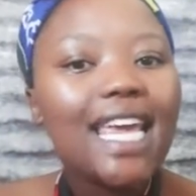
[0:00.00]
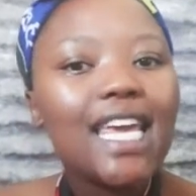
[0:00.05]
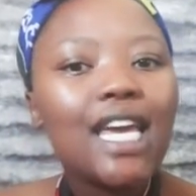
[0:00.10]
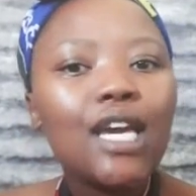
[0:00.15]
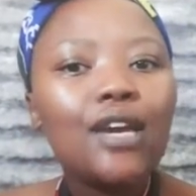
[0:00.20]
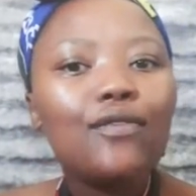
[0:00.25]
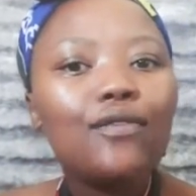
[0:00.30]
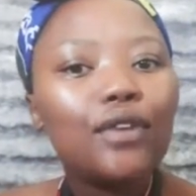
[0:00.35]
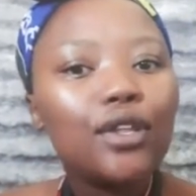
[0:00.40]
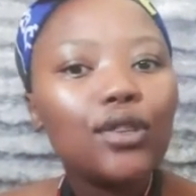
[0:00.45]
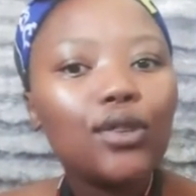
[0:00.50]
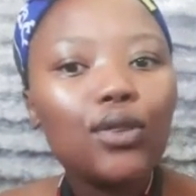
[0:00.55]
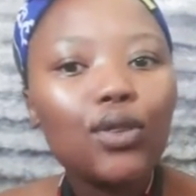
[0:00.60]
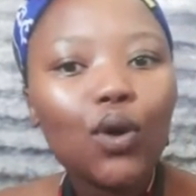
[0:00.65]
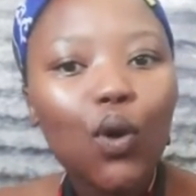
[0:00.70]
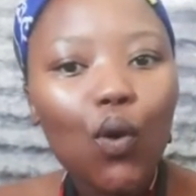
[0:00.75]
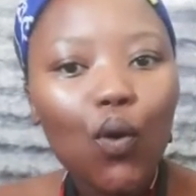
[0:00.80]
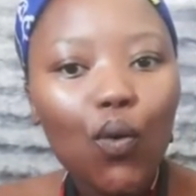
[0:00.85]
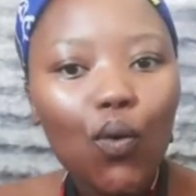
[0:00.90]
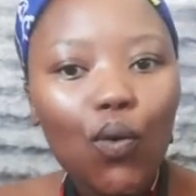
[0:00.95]
even
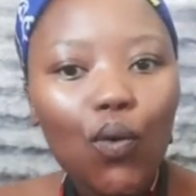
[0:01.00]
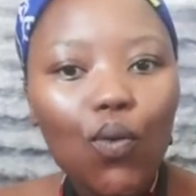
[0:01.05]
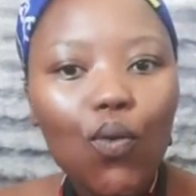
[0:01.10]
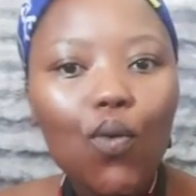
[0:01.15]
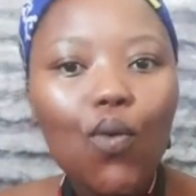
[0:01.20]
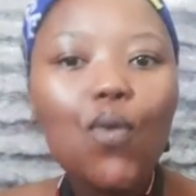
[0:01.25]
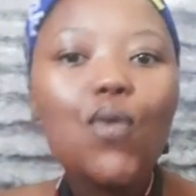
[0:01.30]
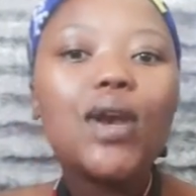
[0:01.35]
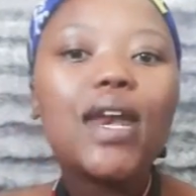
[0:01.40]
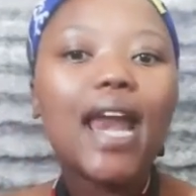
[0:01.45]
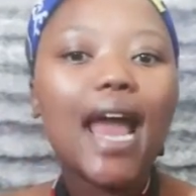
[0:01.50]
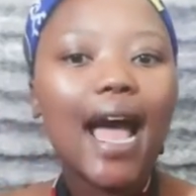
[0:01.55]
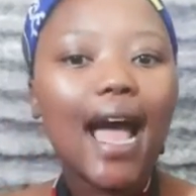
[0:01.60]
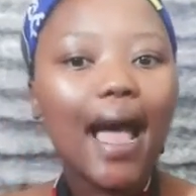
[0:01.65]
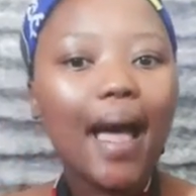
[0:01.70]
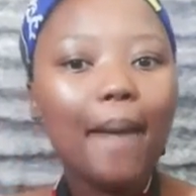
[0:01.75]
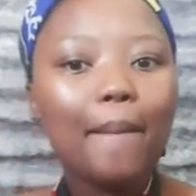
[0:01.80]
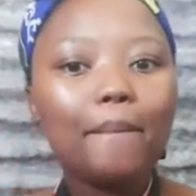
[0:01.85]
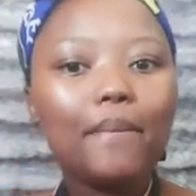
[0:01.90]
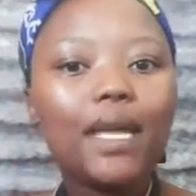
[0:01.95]
though
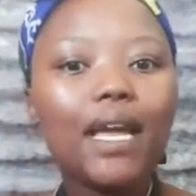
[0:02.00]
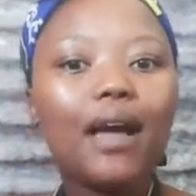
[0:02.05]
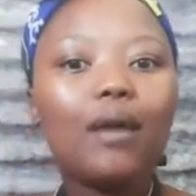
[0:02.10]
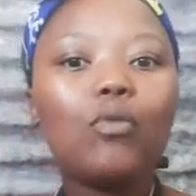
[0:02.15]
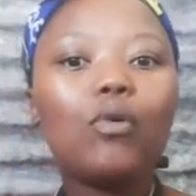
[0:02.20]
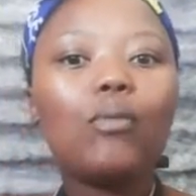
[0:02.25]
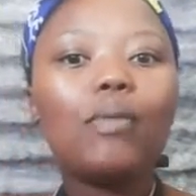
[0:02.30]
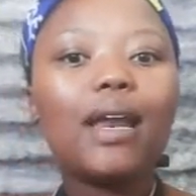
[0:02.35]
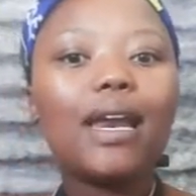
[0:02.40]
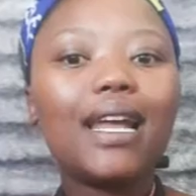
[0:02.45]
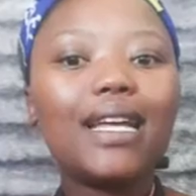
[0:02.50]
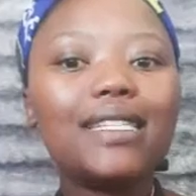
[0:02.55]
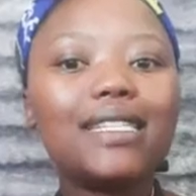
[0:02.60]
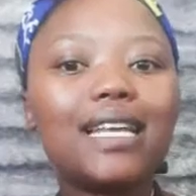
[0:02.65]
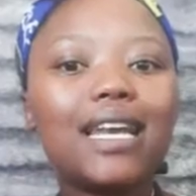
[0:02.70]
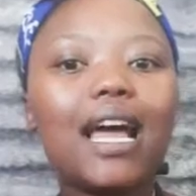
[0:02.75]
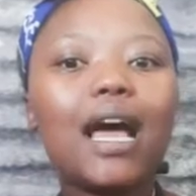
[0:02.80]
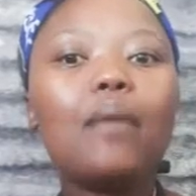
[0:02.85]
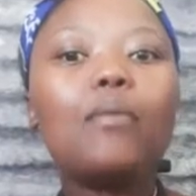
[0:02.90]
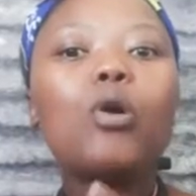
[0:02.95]
unami
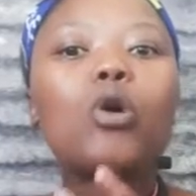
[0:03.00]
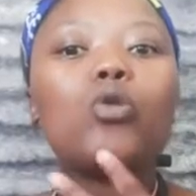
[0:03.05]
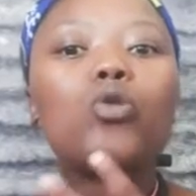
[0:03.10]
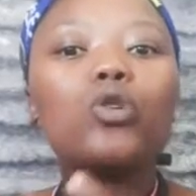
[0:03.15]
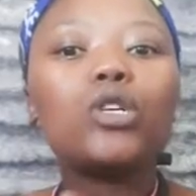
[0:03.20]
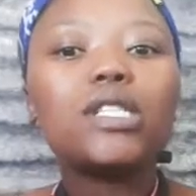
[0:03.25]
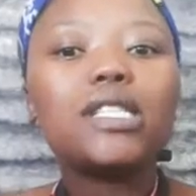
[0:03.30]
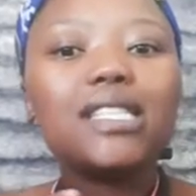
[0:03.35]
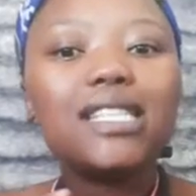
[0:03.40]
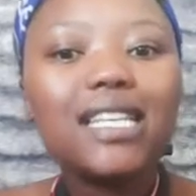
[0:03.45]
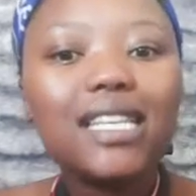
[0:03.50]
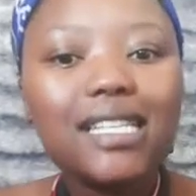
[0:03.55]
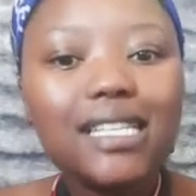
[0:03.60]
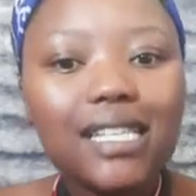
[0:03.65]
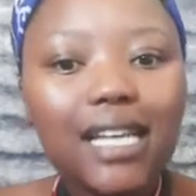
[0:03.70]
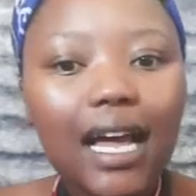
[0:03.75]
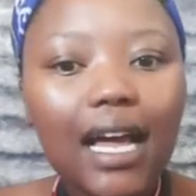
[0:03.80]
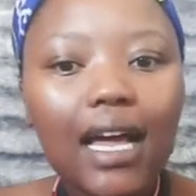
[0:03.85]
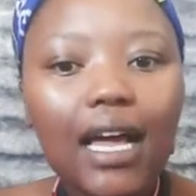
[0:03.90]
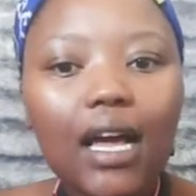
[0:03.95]
abomalandzela
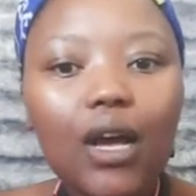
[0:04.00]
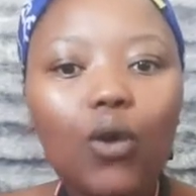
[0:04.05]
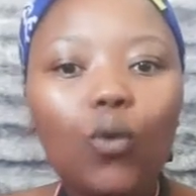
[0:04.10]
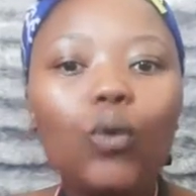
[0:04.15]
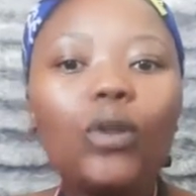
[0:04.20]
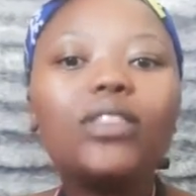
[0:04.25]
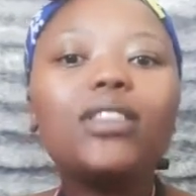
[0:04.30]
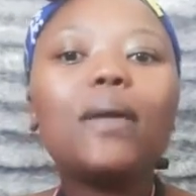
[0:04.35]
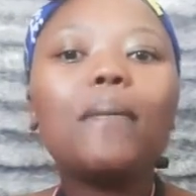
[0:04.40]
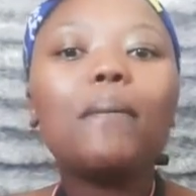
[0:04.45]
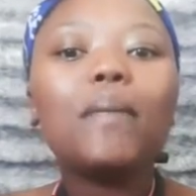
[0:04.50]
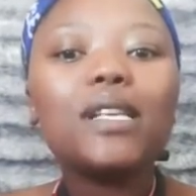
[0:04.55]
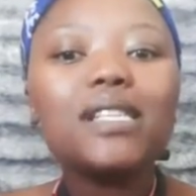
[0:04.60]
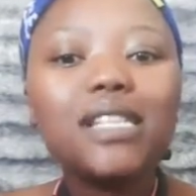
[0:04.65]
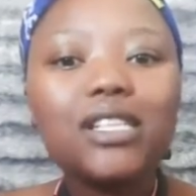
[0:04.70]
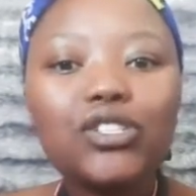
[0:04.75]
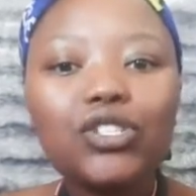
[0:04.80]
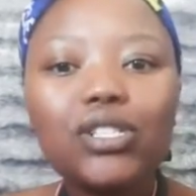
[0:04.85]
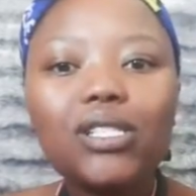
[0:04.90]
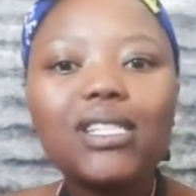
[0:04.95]
abayokusiza with the
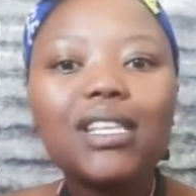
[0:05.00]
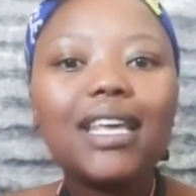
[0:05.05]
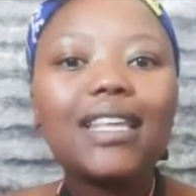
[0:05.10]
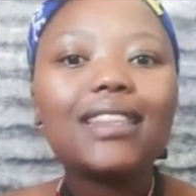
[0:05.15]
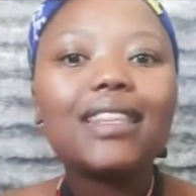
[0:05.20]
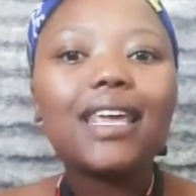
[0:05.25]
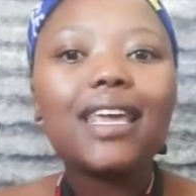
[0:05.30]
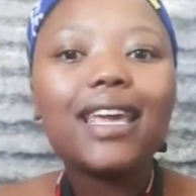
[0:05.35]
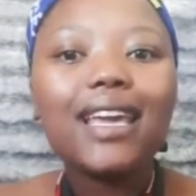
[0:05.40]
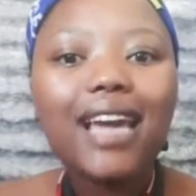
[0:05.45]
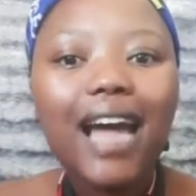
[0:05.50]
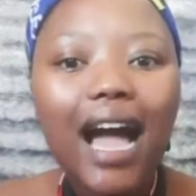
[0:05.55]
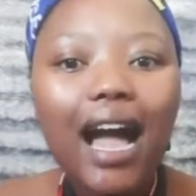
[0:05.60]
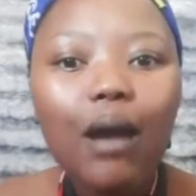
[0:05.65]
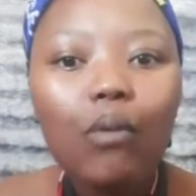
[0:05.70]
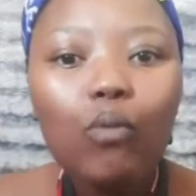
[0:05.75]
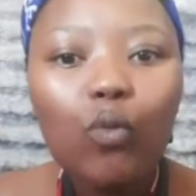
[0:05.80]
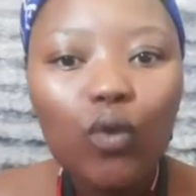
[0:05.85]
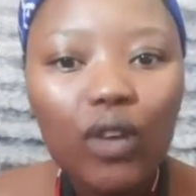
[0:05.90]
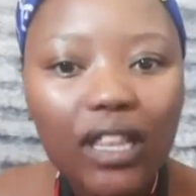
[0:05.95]
messages that they
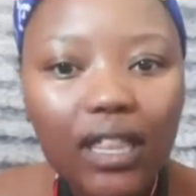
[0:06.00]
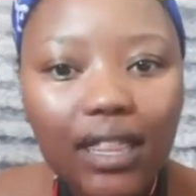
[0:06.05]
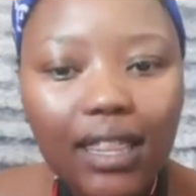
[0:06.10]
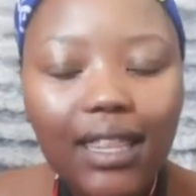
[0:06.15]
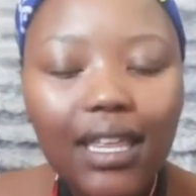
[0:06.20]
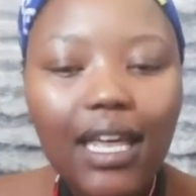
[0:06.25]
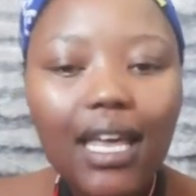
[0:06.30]
come with